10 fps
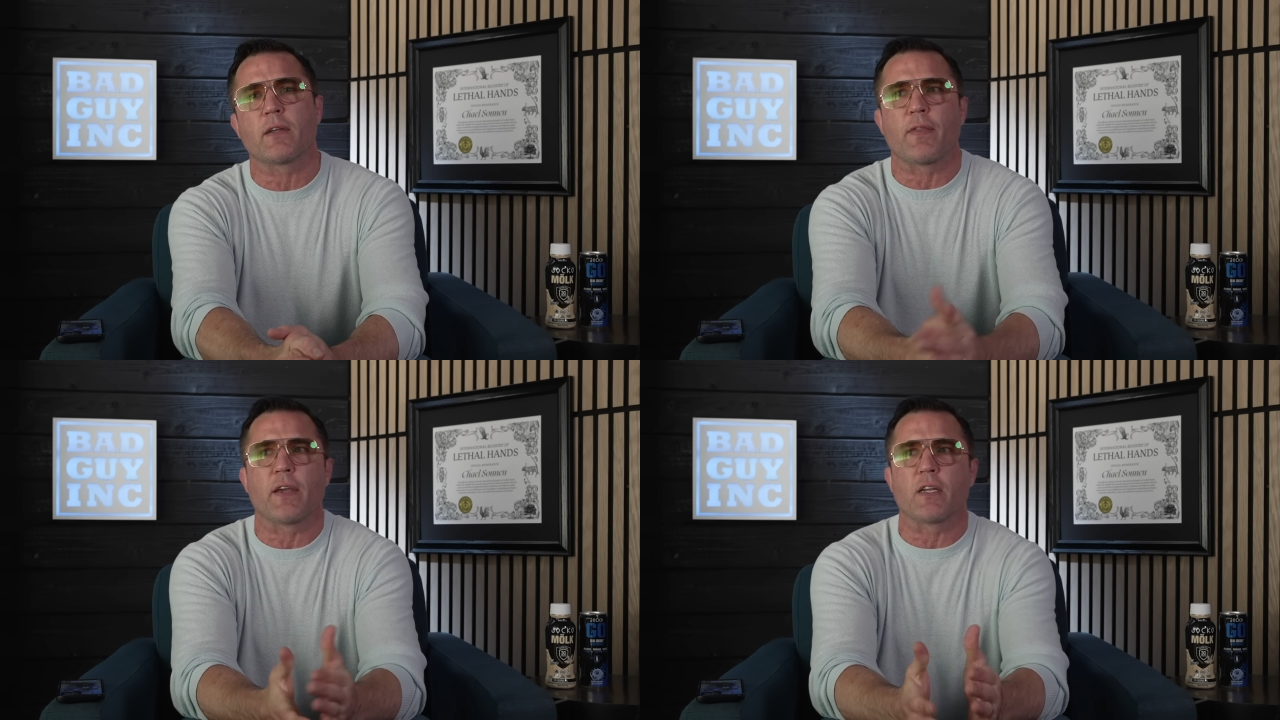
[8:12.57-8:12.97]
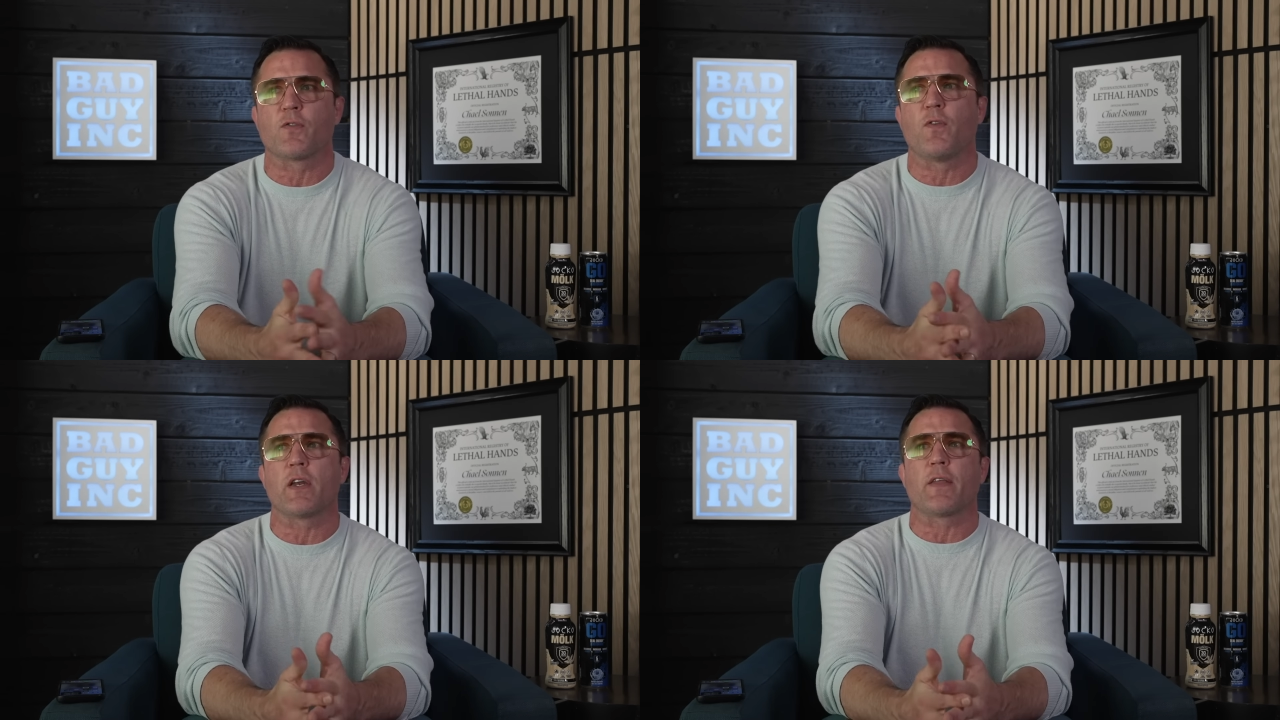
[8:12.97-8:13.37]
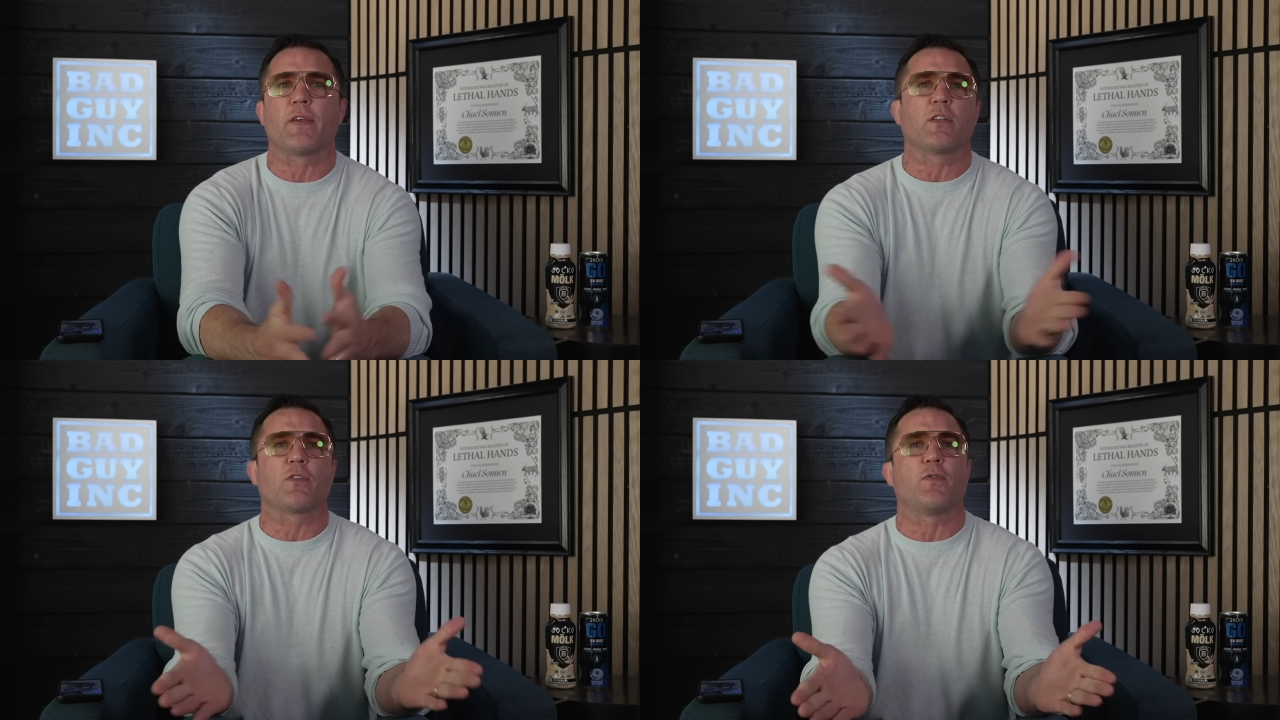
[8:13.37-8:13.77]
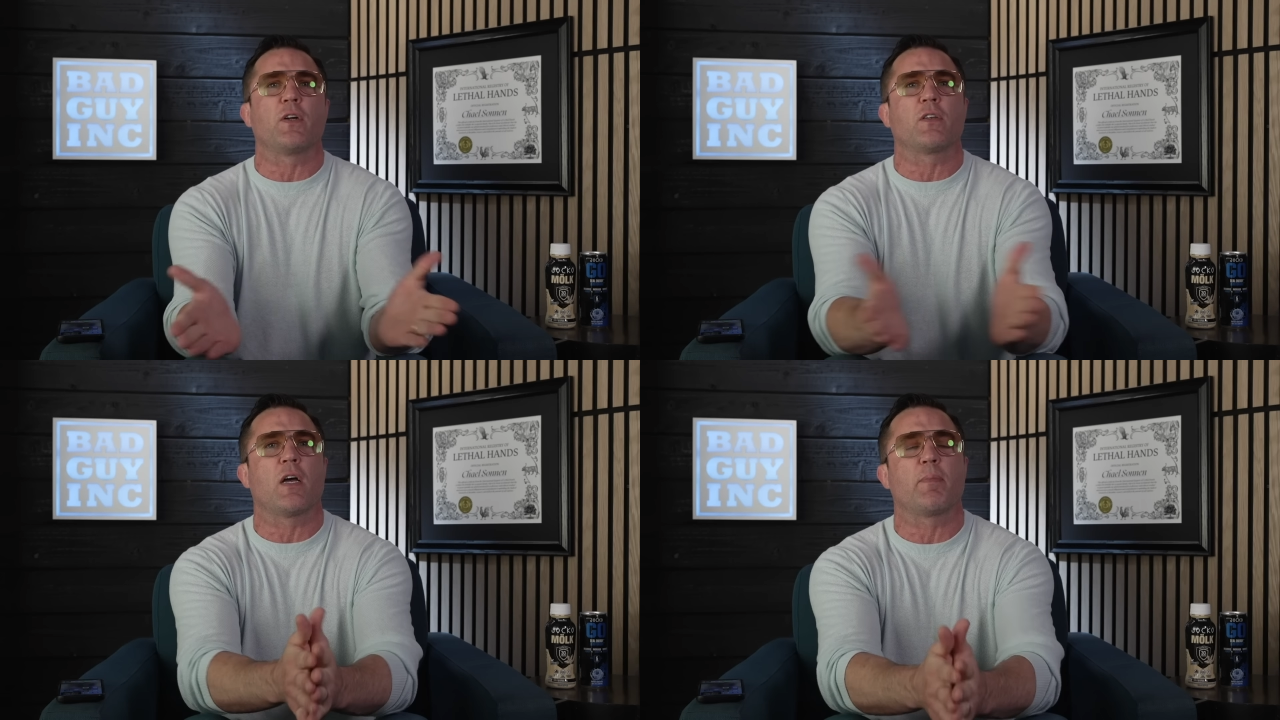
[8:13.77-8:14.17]
I think it's fun. I think it's a
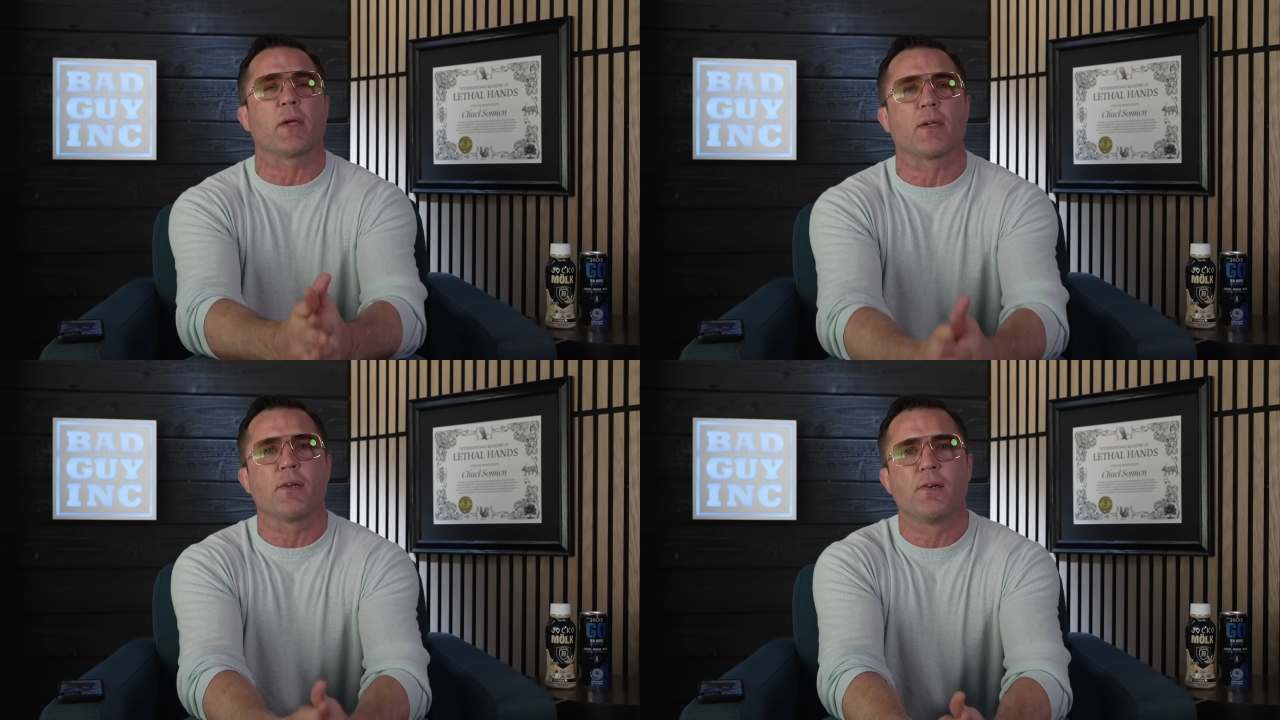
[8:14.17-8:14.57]
fun topic.